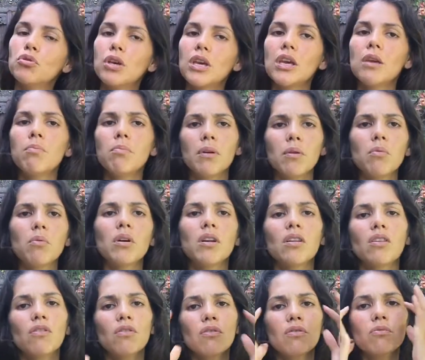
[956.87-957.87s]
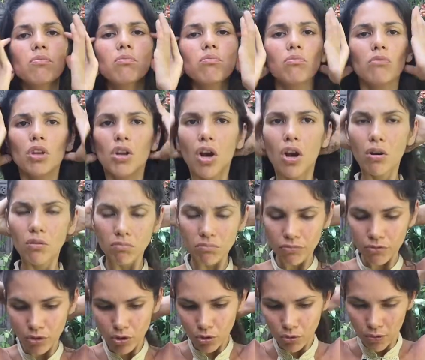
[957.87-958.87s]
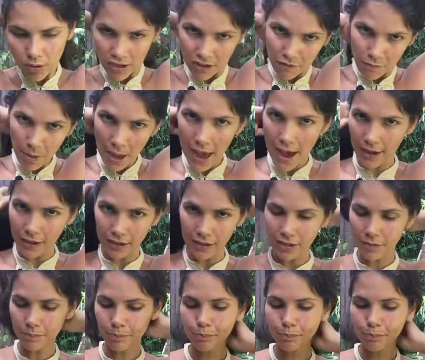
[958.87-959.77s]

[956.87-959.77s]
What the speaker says: keep and what is, for you to leave behind.